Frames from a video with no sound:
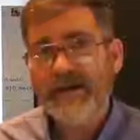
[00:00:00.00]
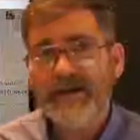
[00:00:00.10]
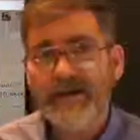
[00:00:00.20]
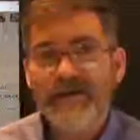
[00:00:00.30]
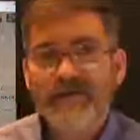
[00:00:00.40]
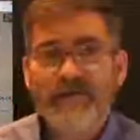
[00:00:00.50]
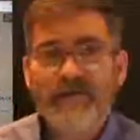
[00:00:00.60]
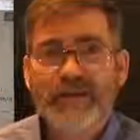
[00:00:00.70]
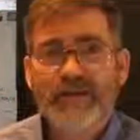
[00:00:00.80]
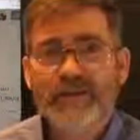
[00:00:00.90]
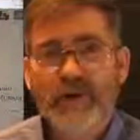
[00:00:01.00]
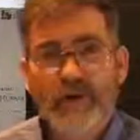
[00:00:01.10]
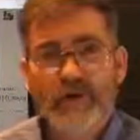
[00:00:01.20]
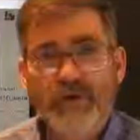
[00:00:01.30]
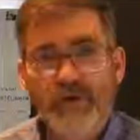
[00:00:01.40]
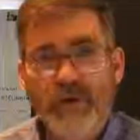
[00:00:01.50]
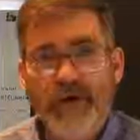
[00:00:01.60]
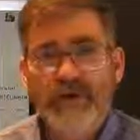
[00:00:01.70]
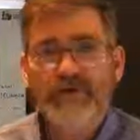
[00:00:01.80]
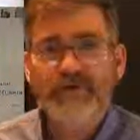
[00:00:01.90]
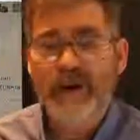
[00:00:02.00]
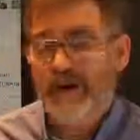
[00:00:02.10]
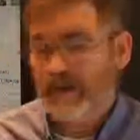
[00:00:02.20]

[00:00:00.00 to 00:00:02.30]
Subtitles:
He is the pro-Ukrainian side.